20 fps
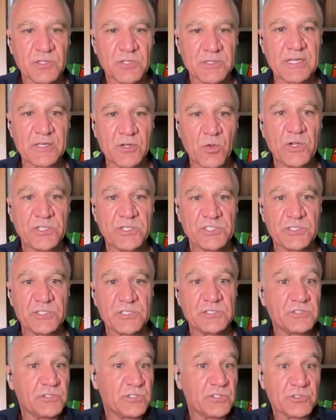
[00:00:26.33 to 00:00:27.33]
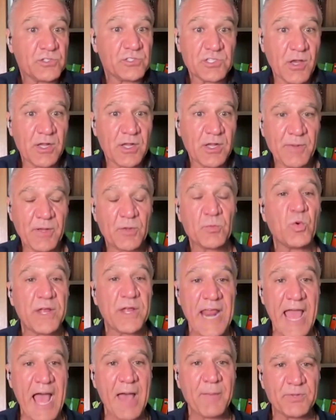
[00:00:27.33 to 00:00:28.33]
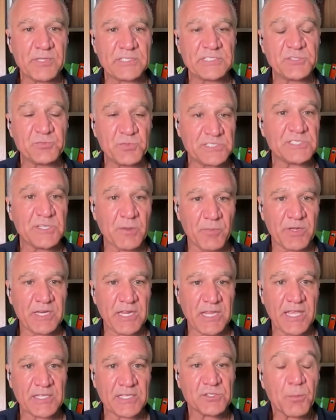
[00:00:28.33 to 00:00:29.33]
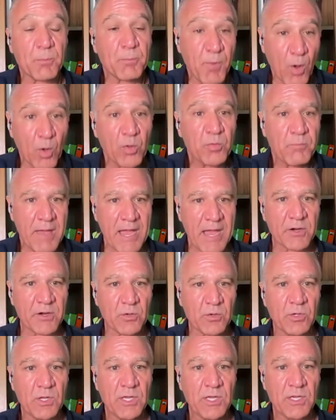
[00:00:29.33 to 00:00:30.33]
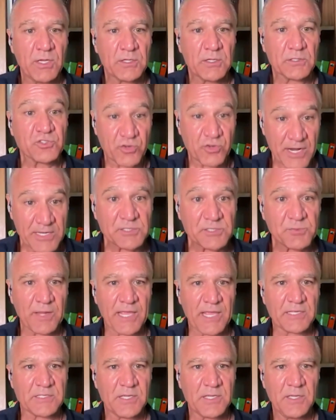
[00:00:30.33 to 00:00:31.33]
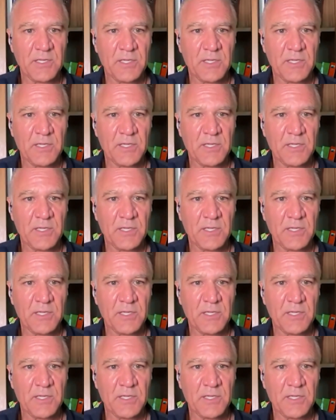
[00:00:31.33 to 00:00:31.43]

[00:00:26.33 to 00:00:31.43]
that question is just to talk about what happens when somebody gets a bone marrow transplant.